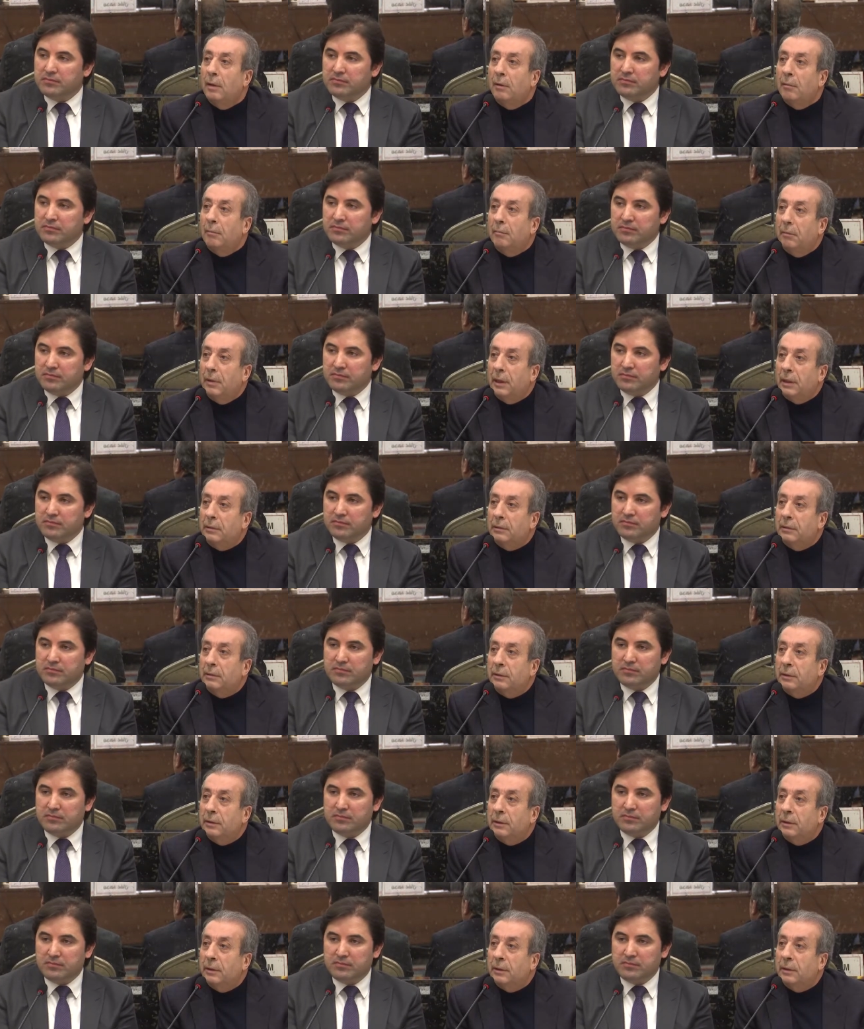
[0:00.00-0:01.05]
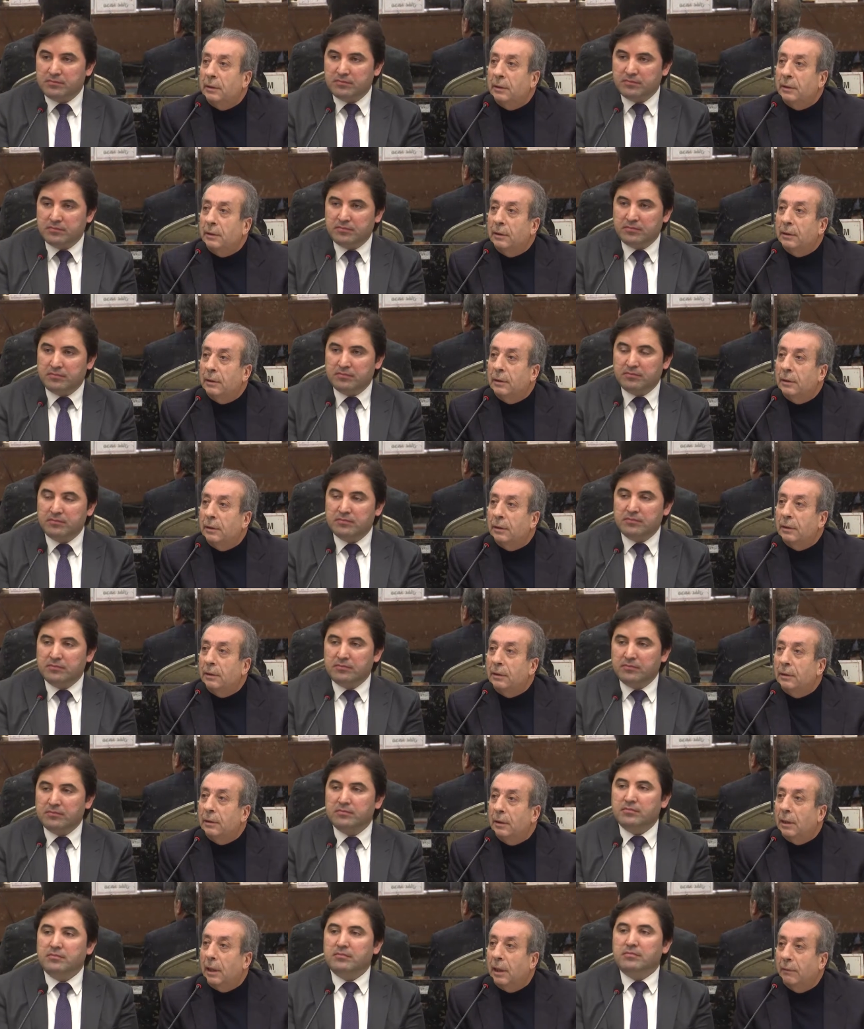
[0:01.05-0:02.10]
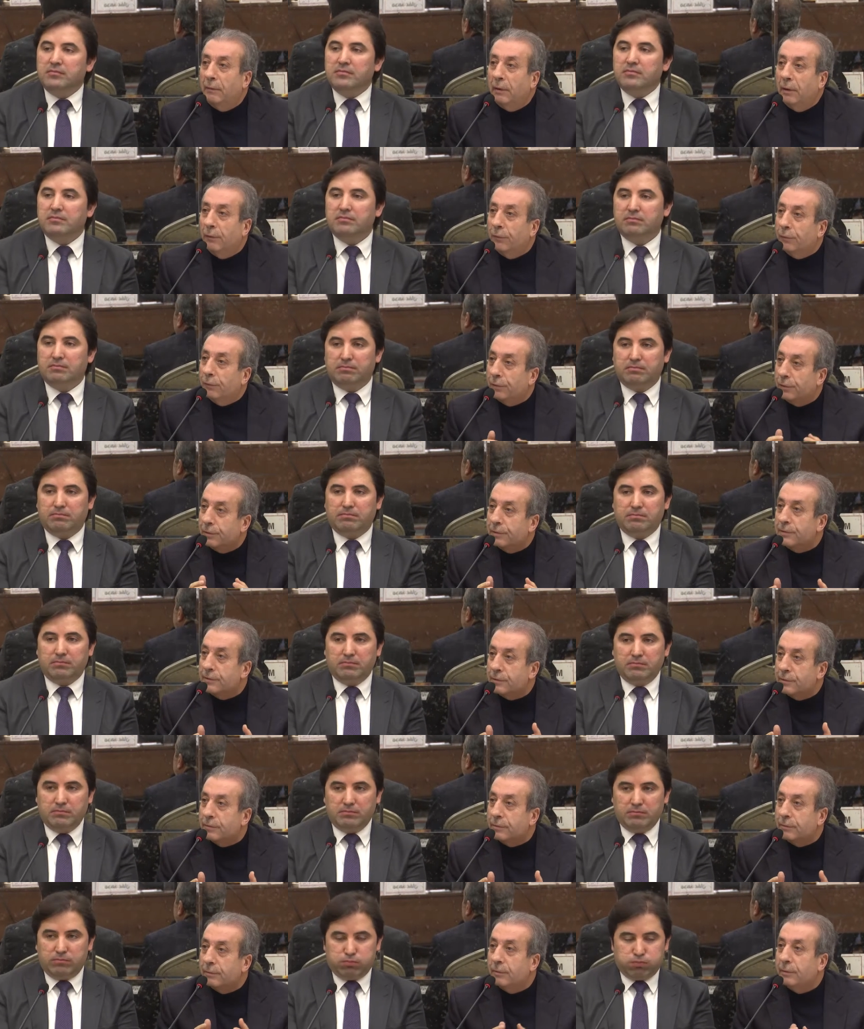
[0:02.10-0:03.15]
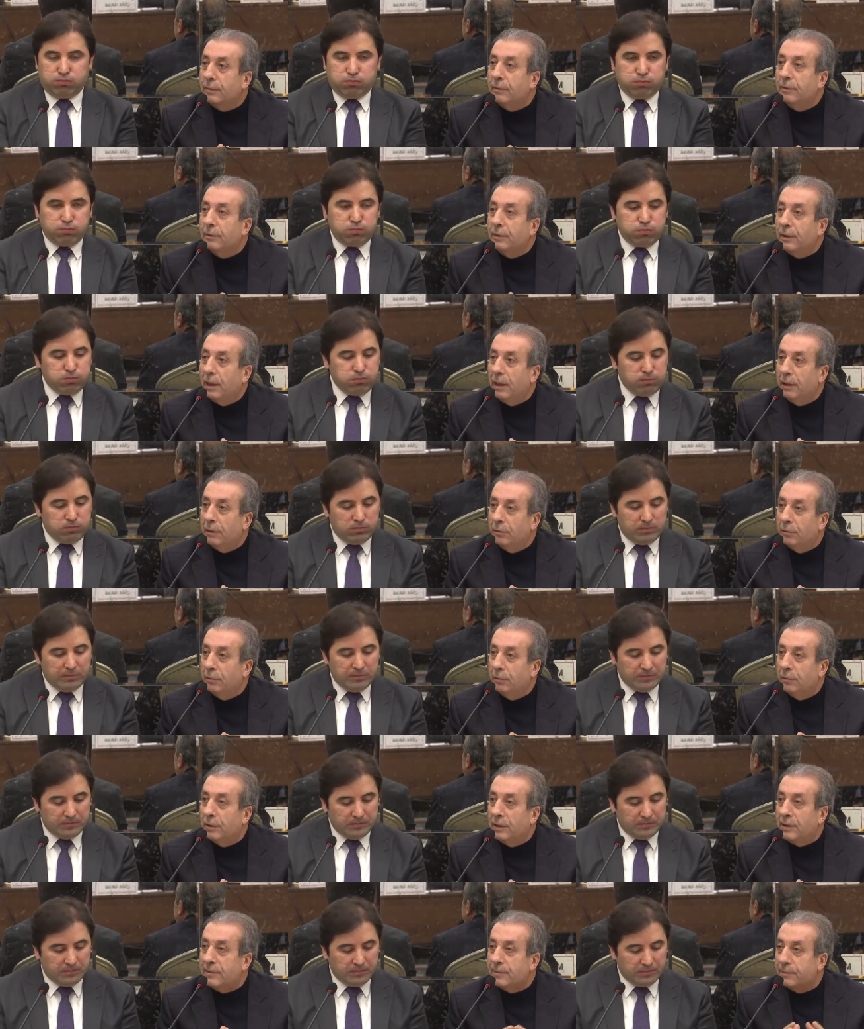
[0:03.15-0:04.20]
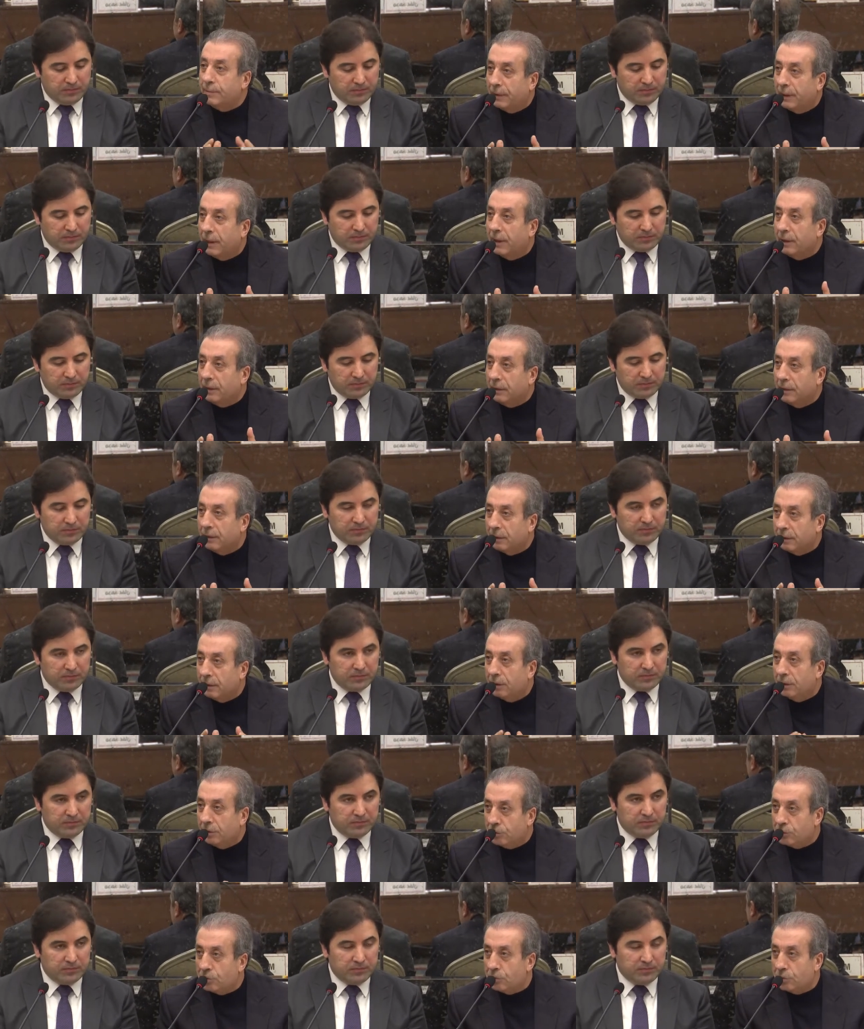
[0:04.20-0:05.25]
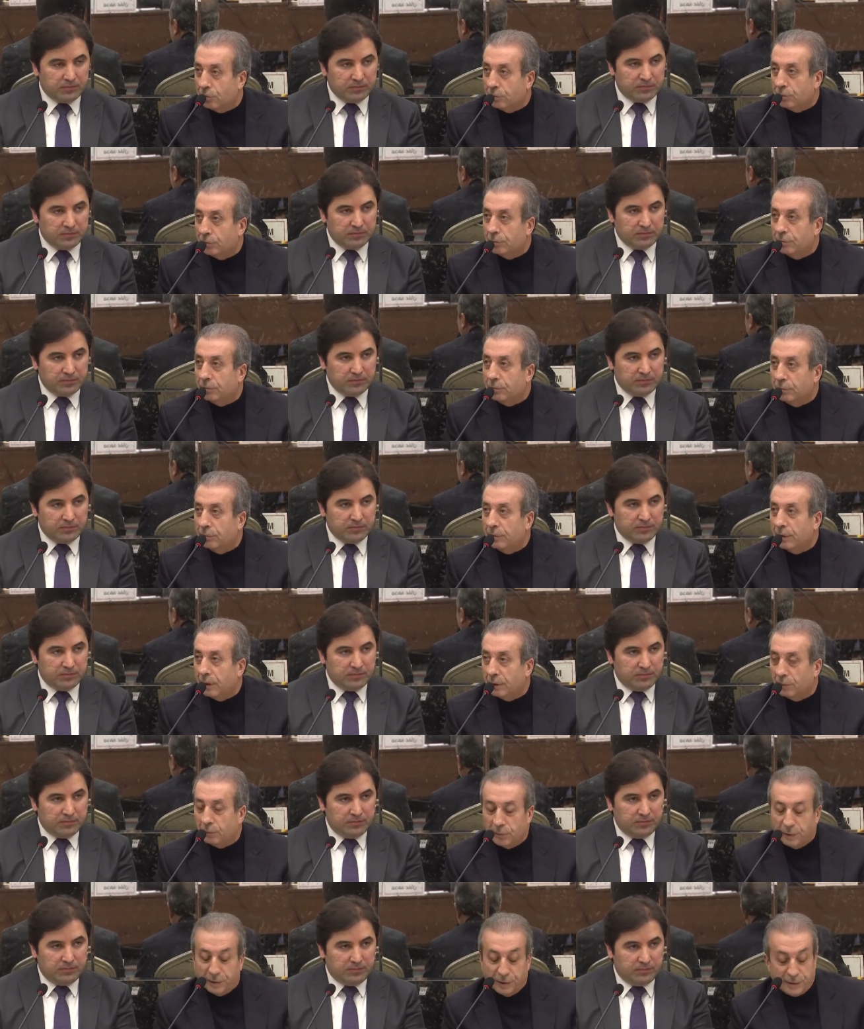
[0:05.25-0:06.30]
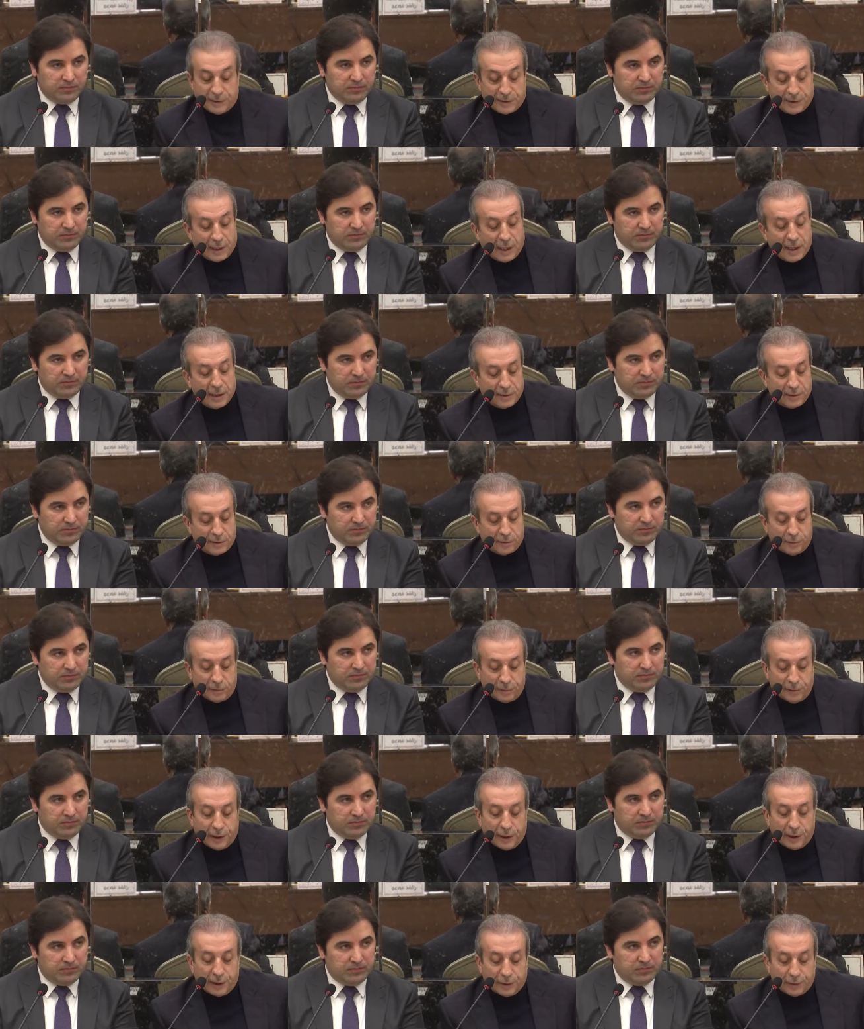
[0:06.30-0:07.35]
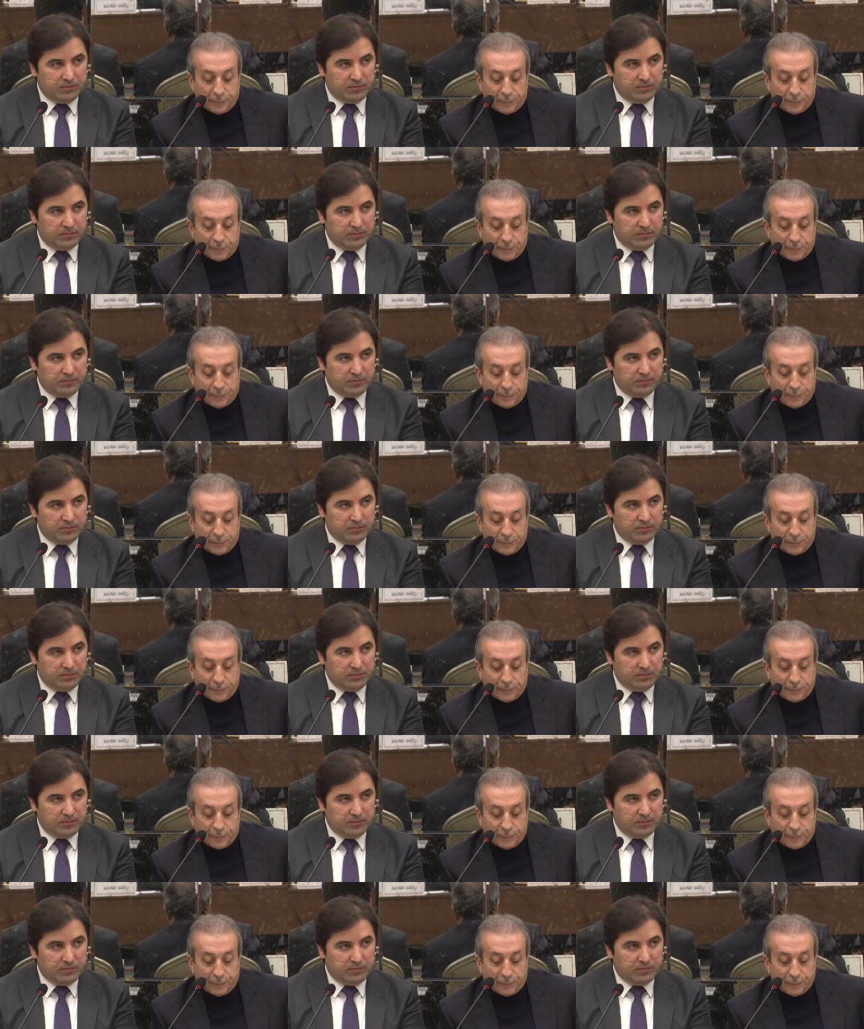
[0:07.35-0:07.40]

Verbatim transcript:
Speaker 1: But I will, of course, try to explain the issue that we discussed today.